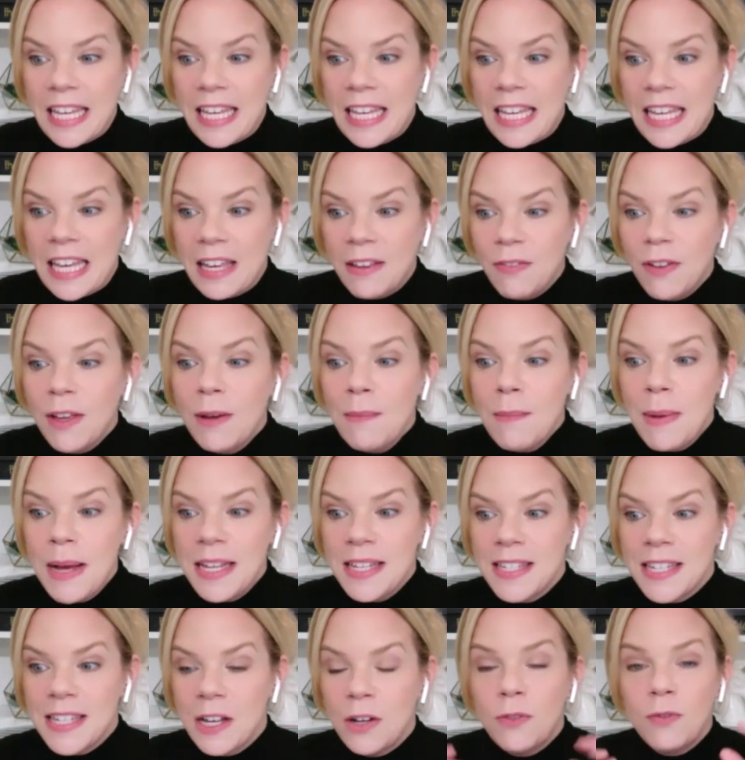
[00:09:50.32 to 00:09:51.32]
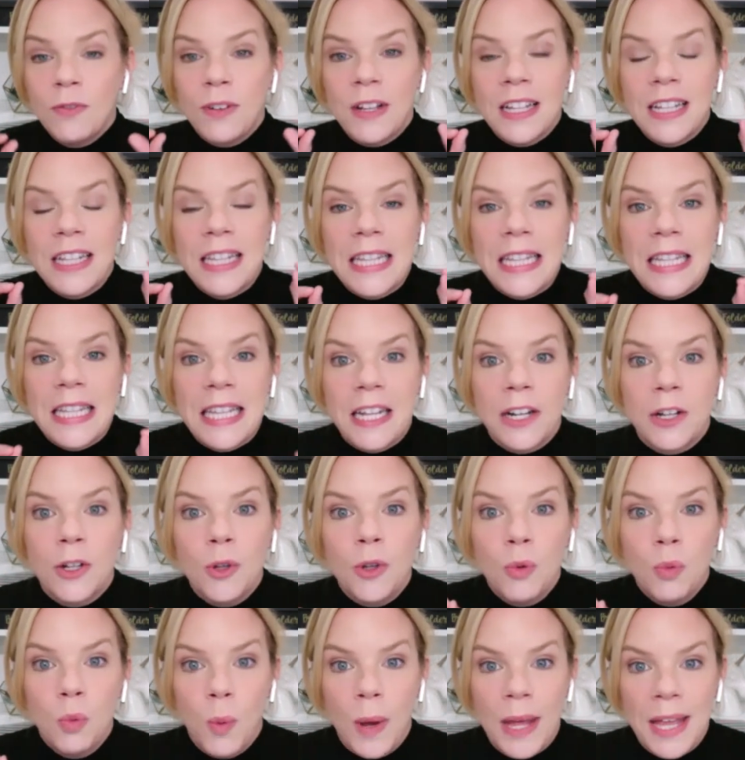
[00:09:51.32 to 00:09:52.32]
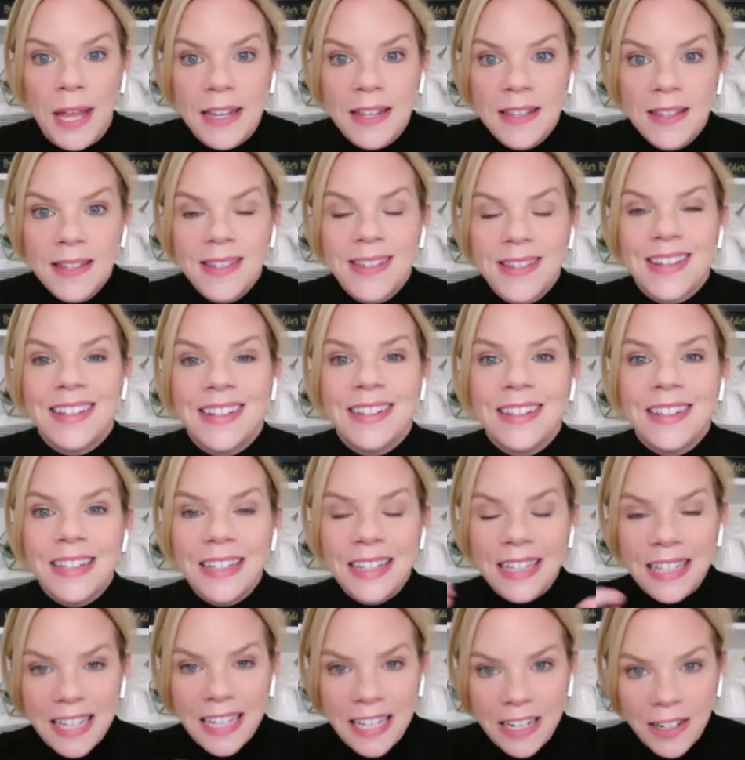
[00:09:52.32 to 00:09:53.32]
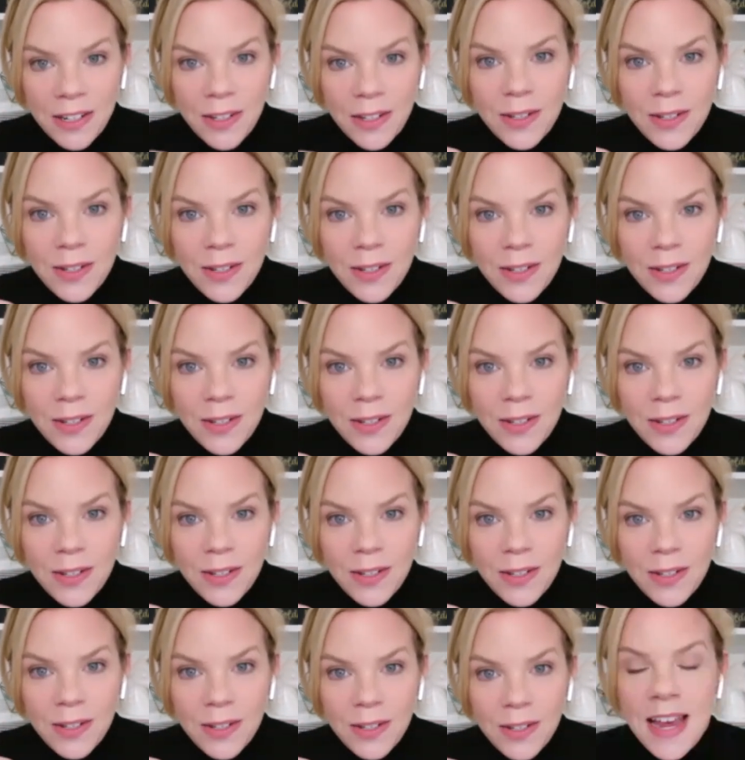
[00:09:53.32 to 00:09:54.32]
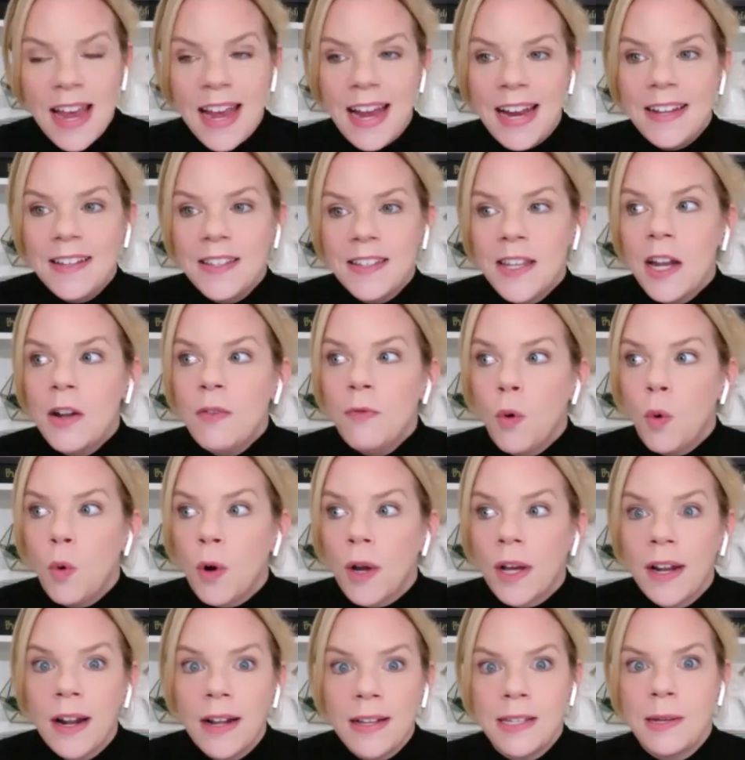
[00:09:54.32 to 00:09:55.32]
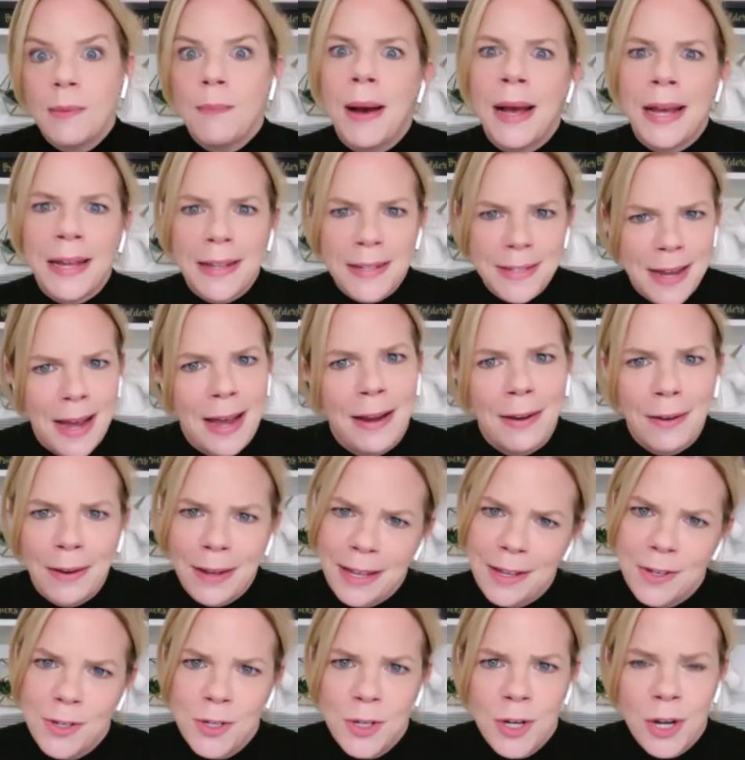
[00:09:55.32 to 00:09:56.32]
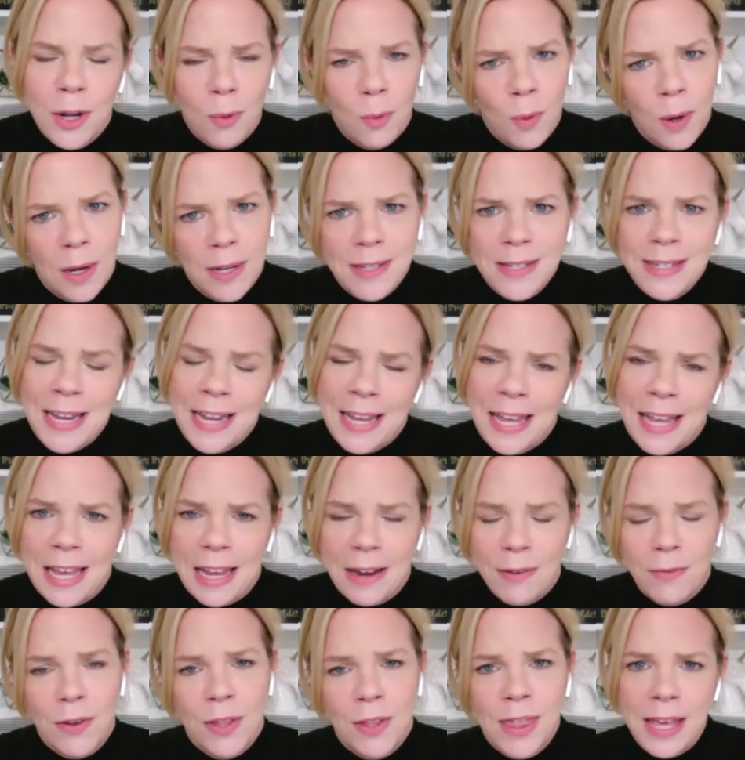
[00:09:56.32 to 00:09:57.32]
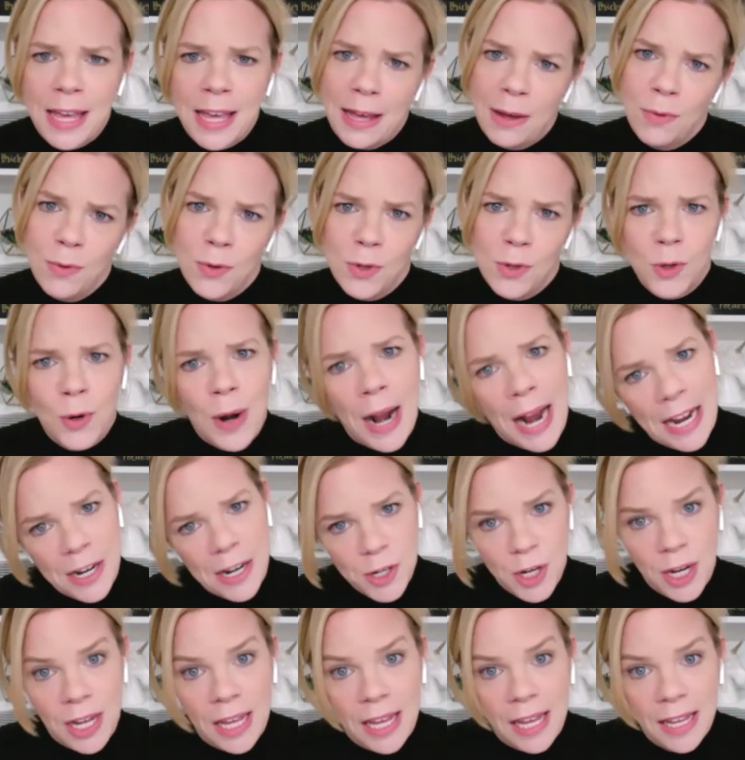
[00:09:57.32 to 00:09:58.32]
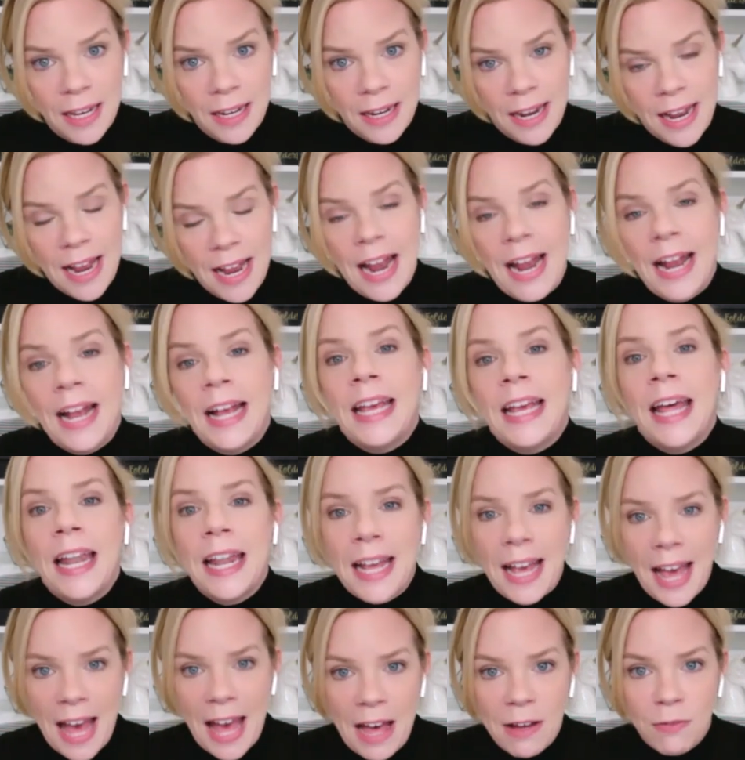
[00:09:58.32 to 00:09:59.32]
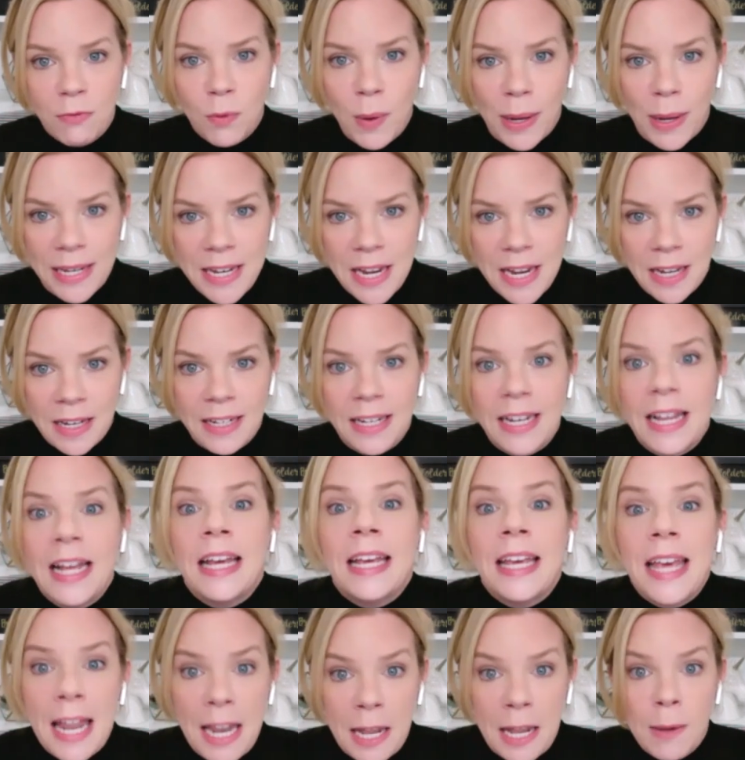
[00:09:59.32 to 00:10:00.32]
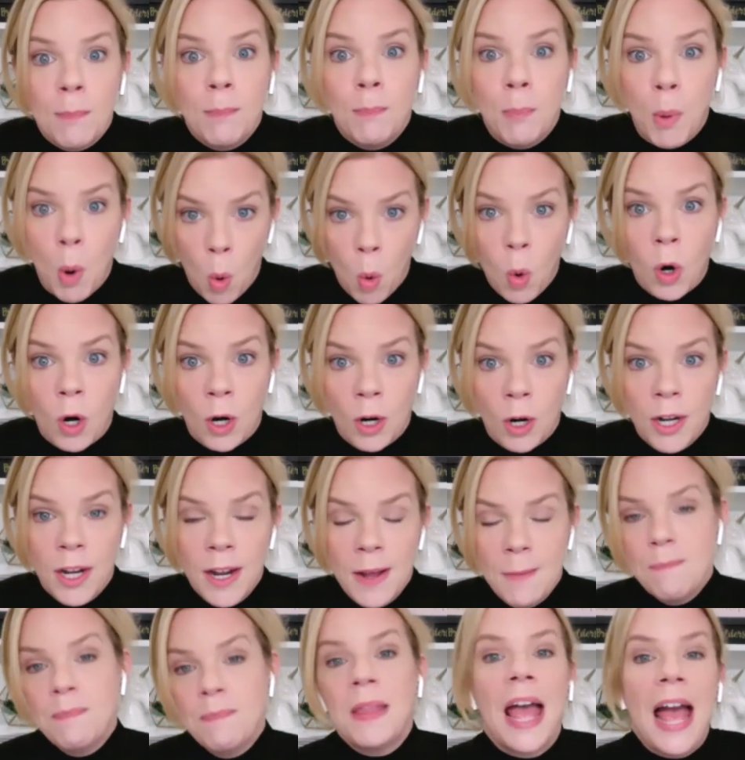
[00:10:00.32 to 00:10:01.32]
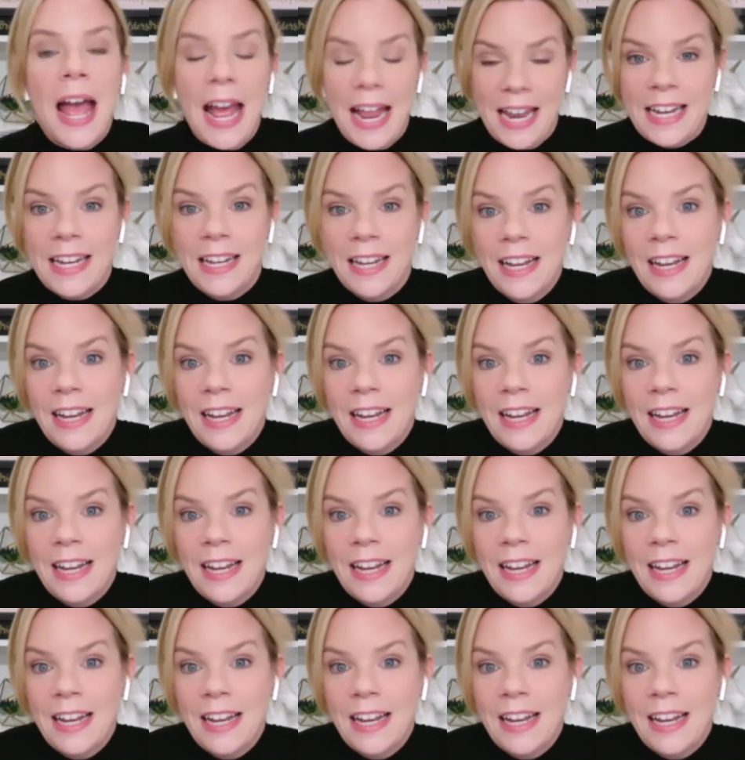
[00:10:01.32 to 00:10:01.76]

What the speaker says: giving myself little wins, little success, instead of organizing my entire kitchen at once, taking everything out and trashing it, getting halfway done, getting bored, and